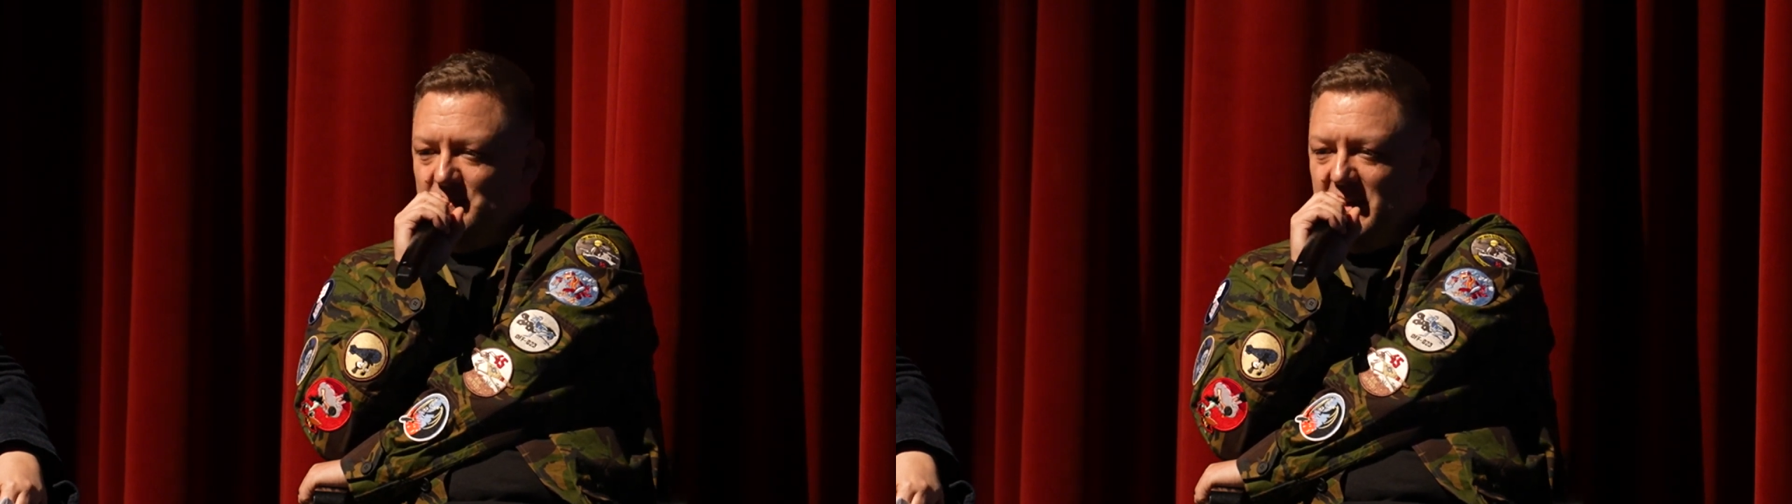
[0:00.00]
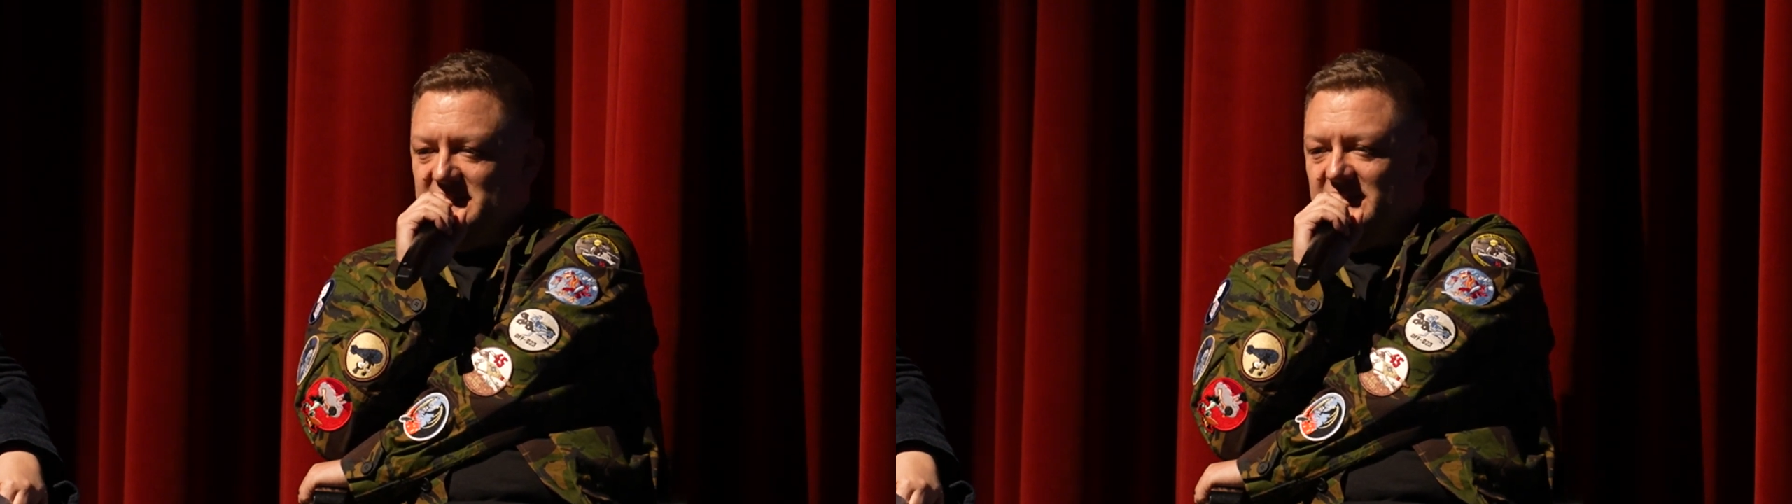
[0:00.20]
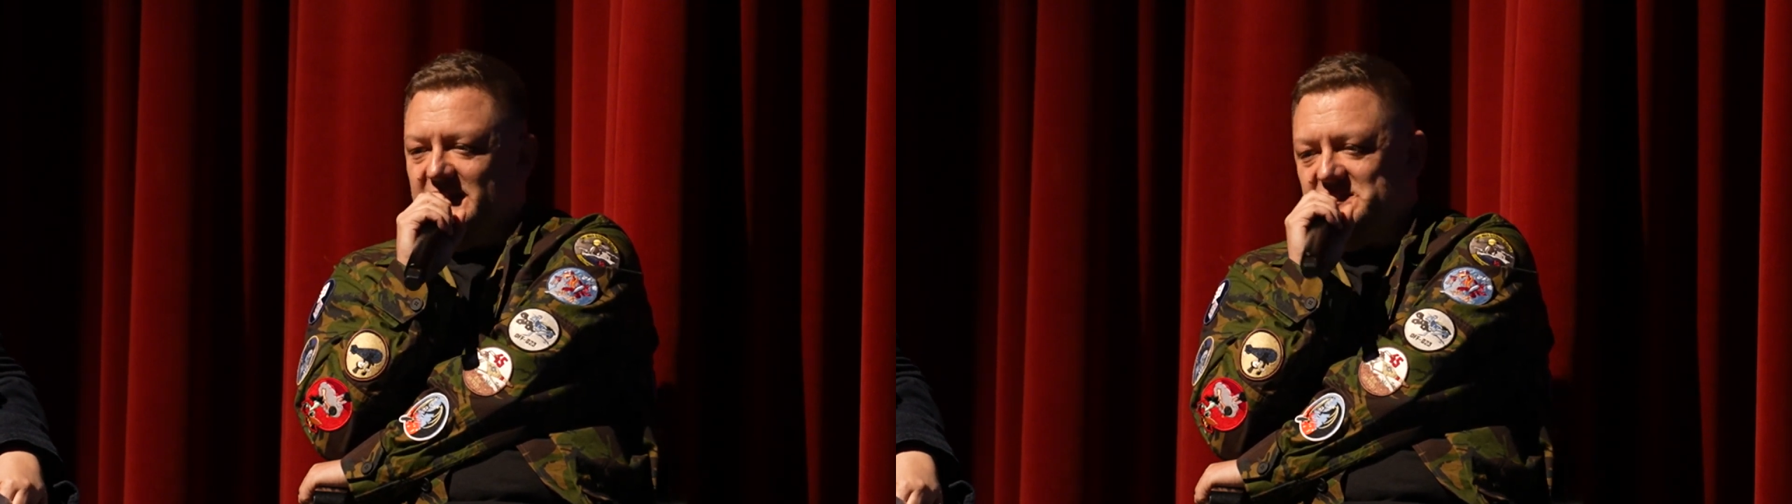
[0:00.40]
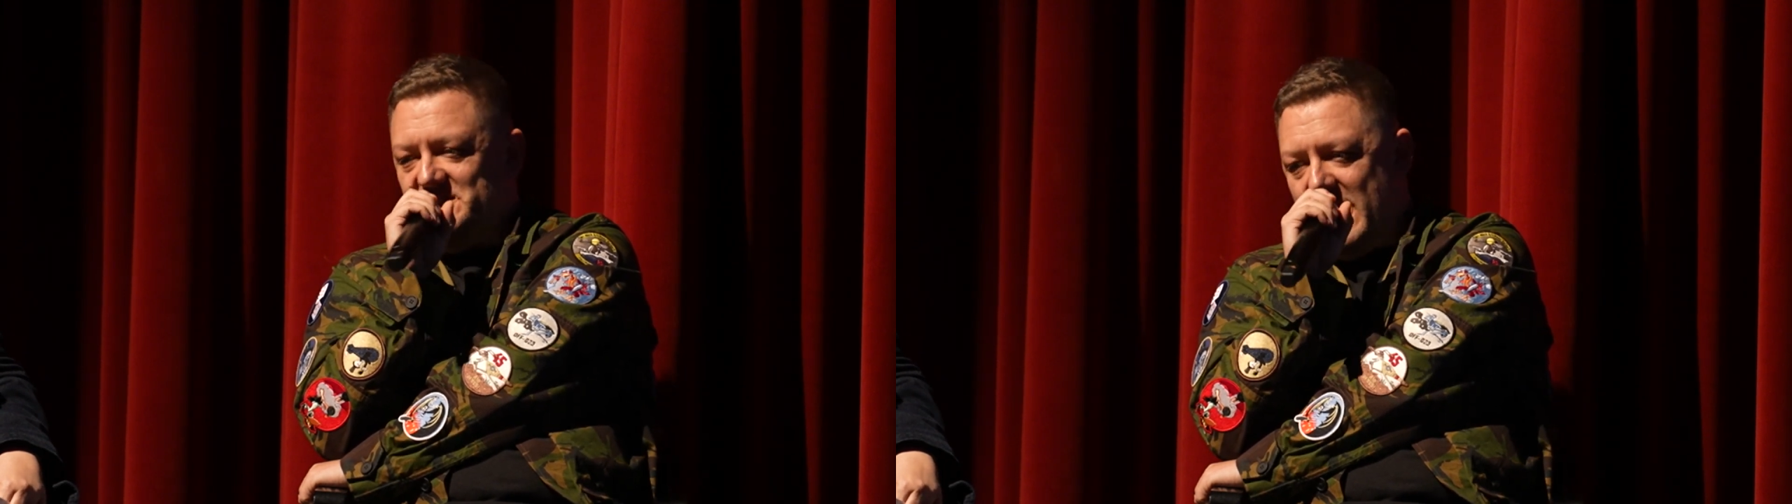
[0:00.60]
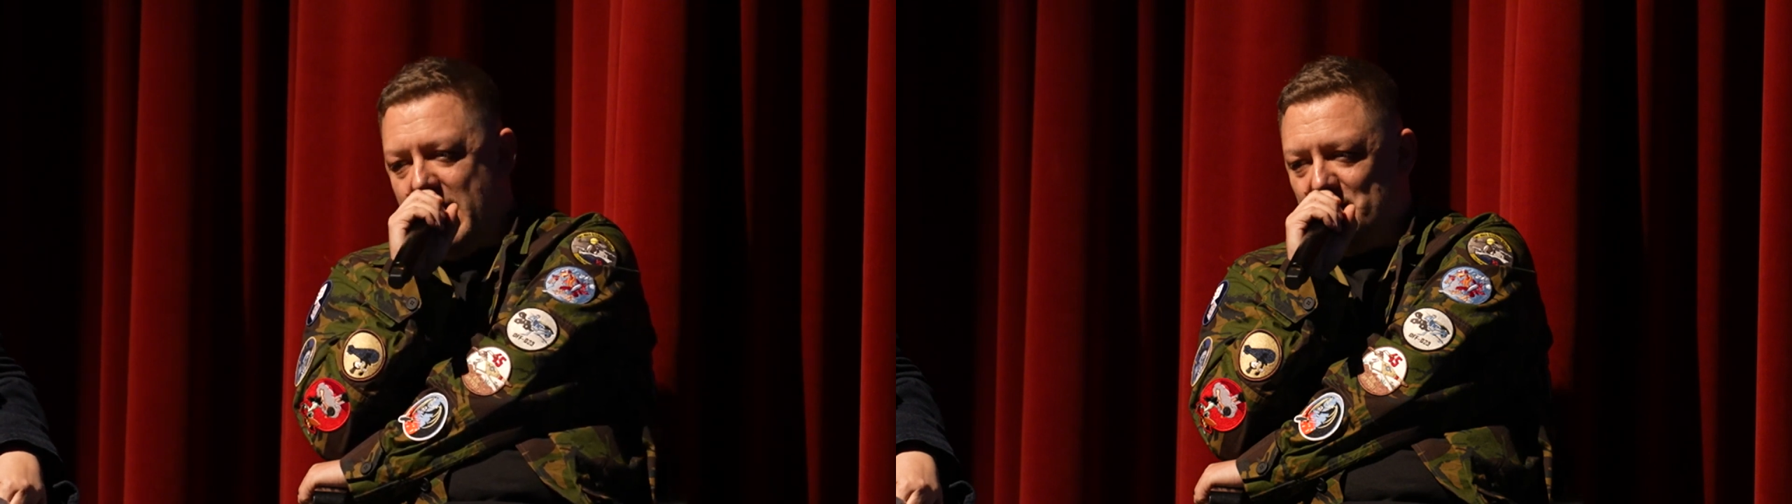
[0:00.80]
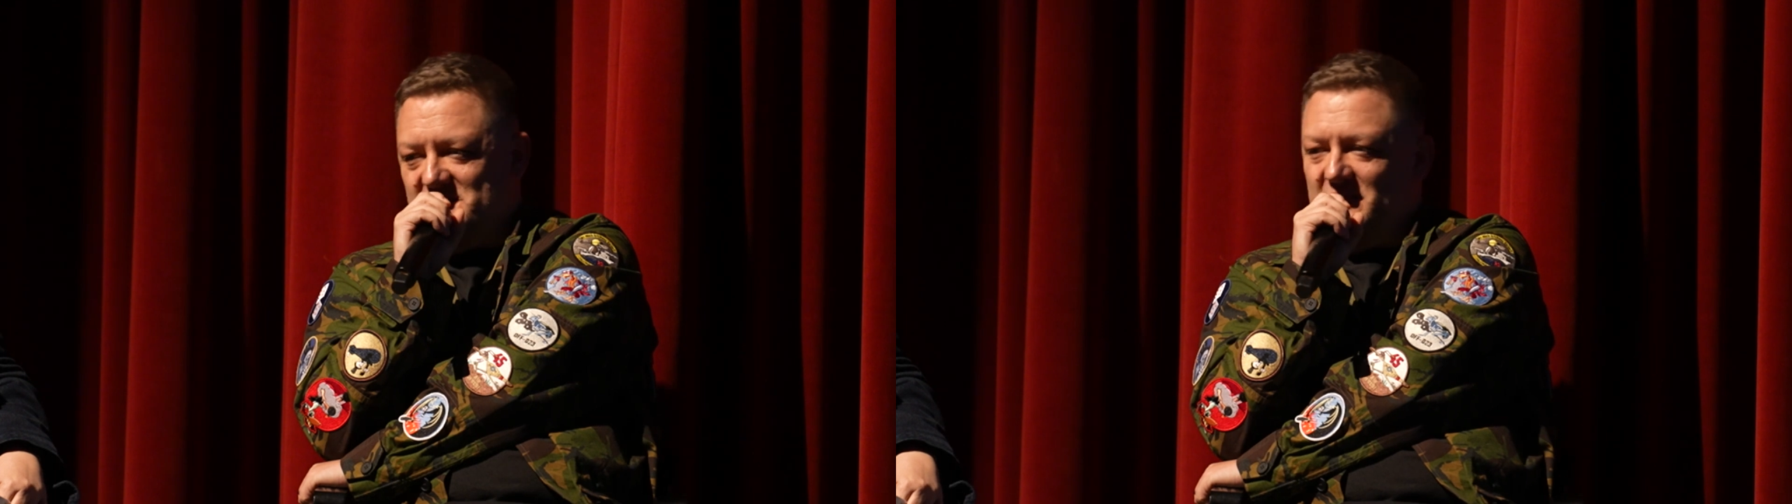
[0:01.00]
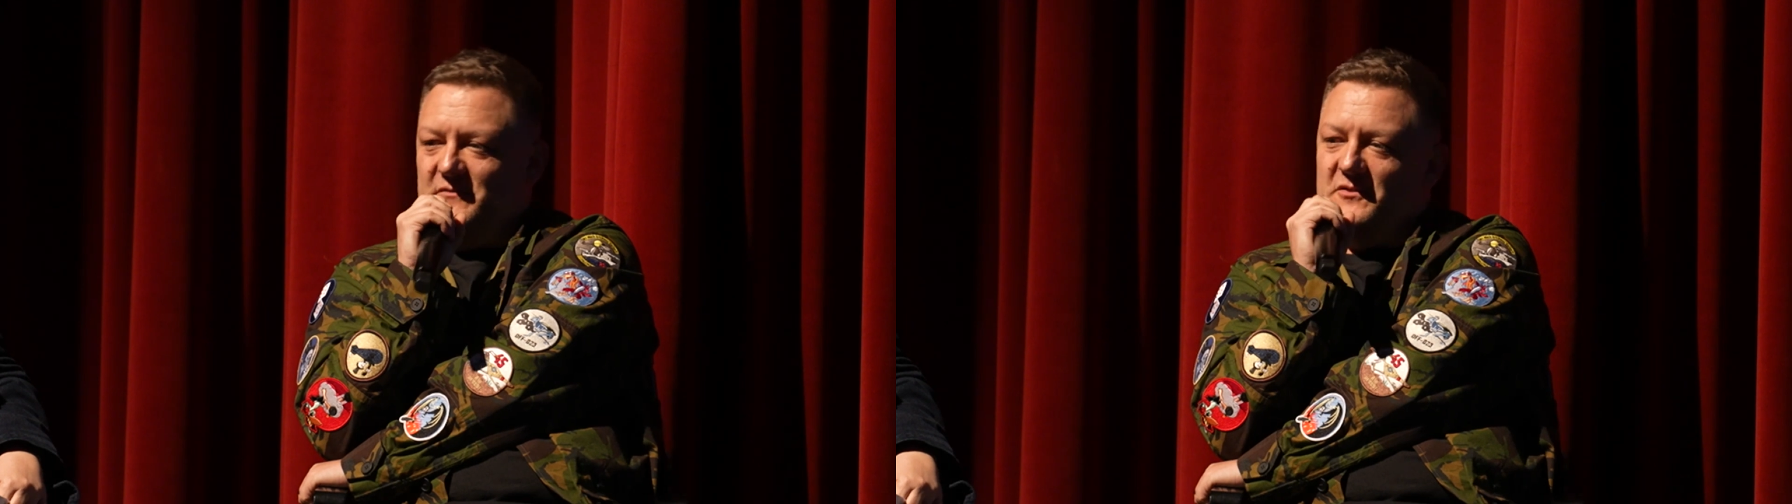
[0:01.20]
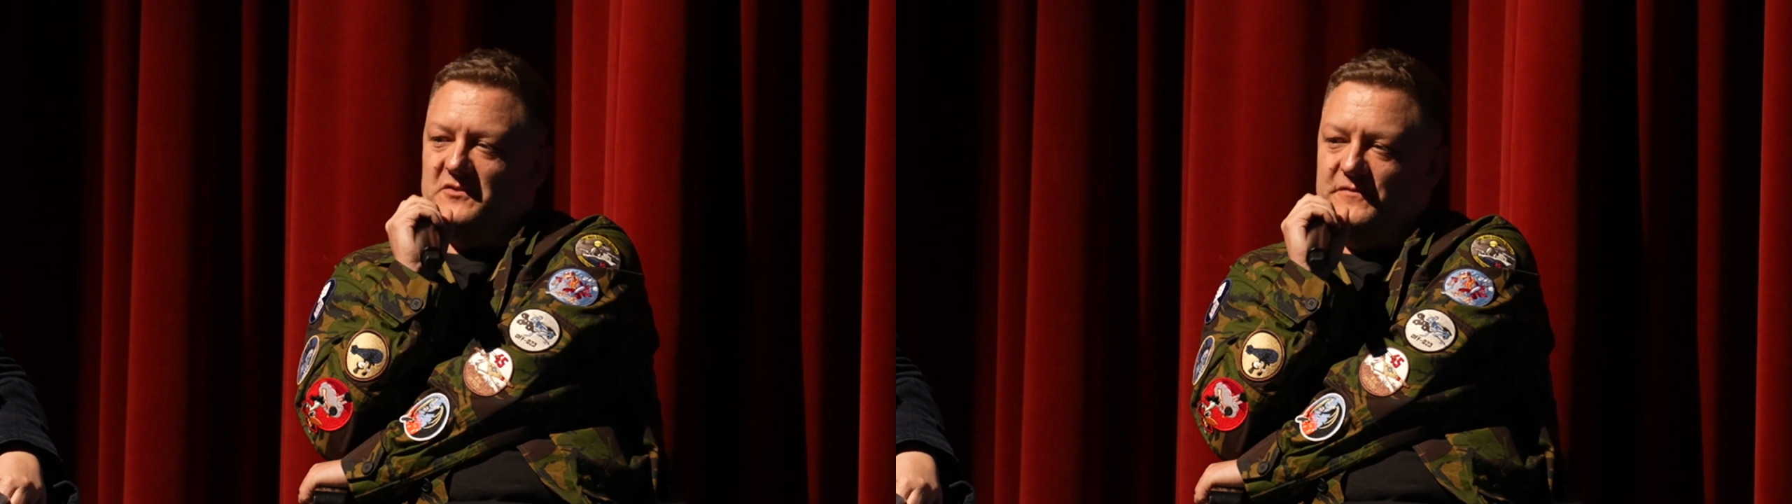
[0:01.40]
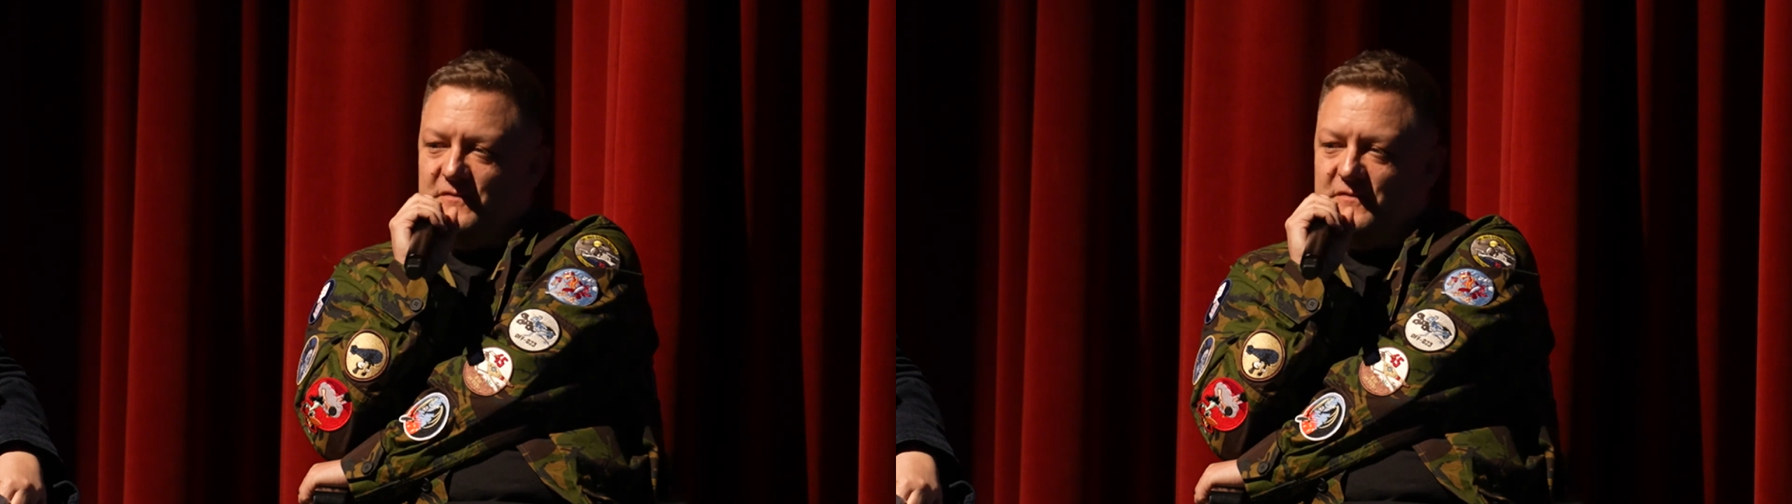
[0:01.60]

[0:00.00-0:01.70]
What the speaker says: basically jobs or the first